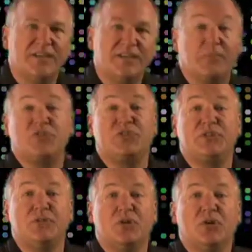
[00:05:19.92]
Number
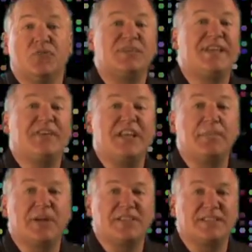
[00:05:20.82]
2, for
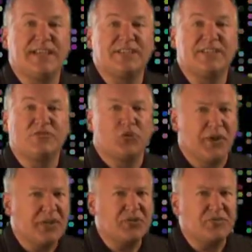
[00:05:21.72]
DVD presentation,
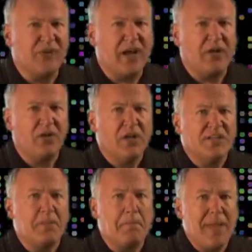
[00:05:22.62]
create your file
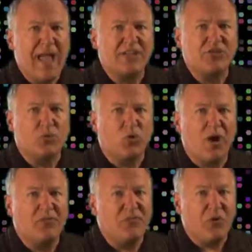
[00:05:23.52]
to match the
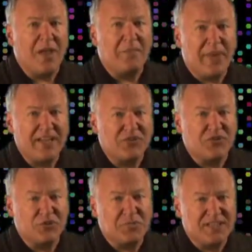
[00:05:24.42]
required format based on
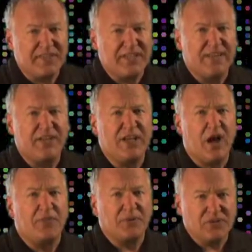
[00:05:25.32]
your specific DVD
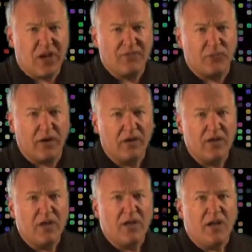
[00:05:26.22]
authoring software.
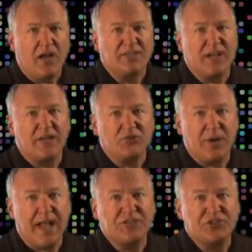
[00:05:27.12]
Assign
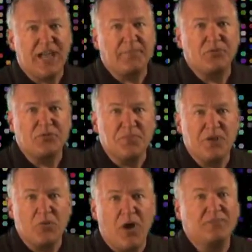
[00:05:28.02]
tracks, chapters,
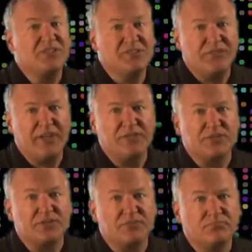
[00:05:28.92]
menu options, and
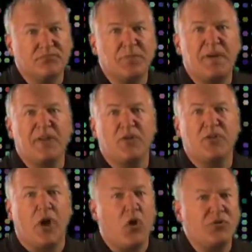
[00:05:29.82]
features. Depending on
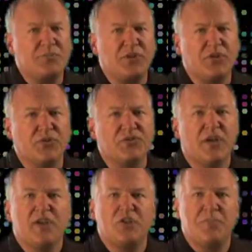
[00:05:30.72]
the ultimate use,
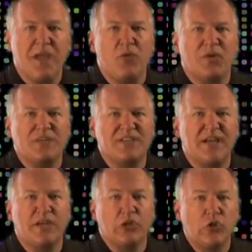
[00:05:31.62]
you may want to
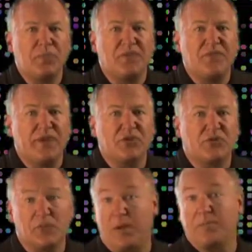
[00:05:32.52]
assign the looping feature
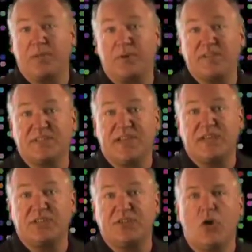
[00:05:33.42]
for public
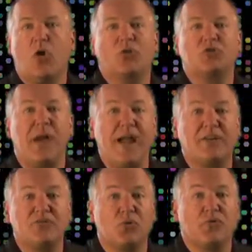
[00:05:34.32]
presentations or track
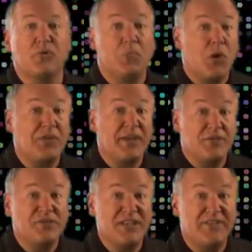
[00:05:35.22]
control for
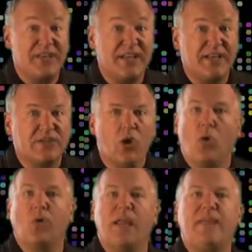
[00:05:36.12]
multi-use DVDs,
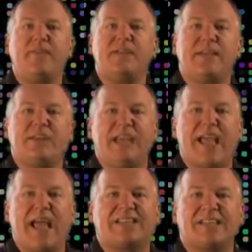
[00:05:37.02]
or even DVD
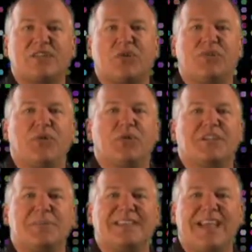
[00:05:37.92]
access so viewers
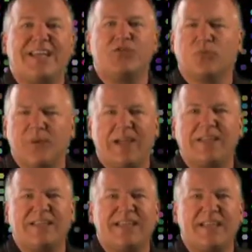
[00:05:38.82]
can be taken
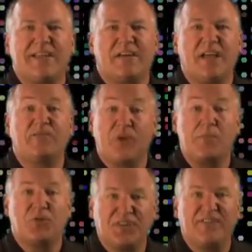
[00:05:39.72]
directly to the internet
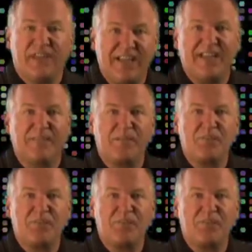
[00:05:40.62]
from your DVD.